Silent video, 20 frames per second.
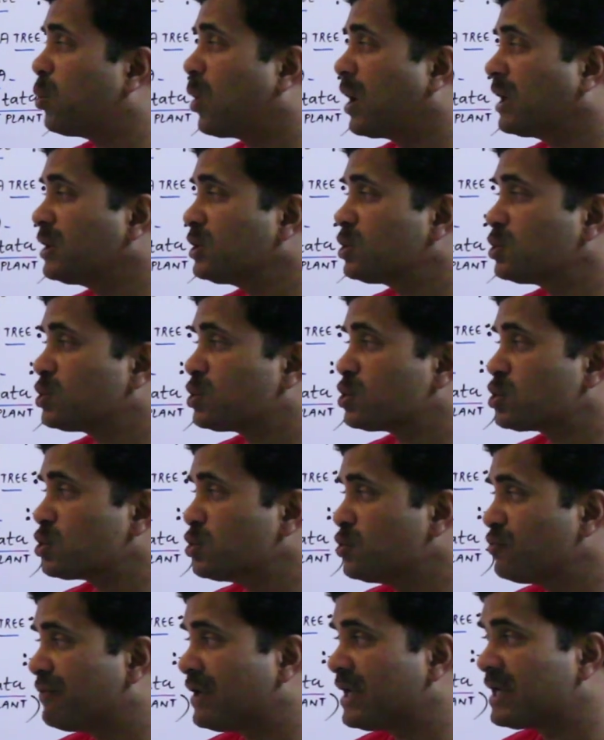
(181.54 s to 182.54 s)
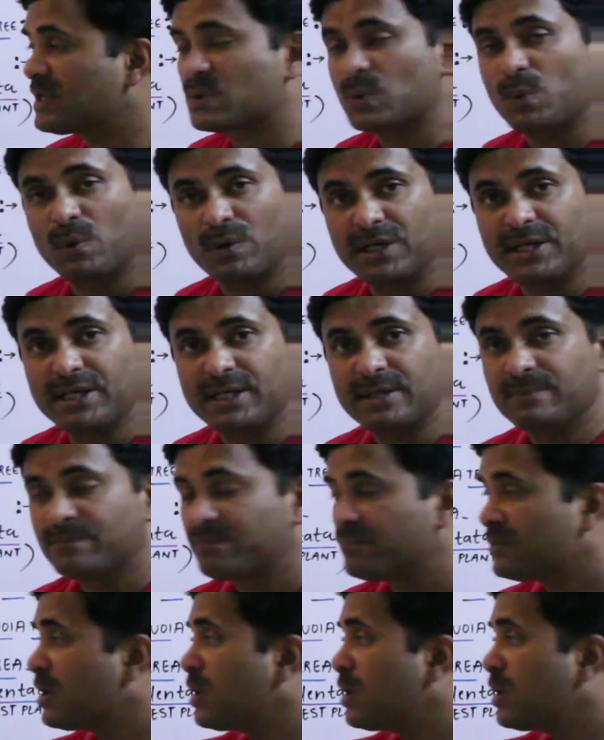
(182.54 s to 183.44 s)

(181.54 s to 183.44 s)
of one to two weeks only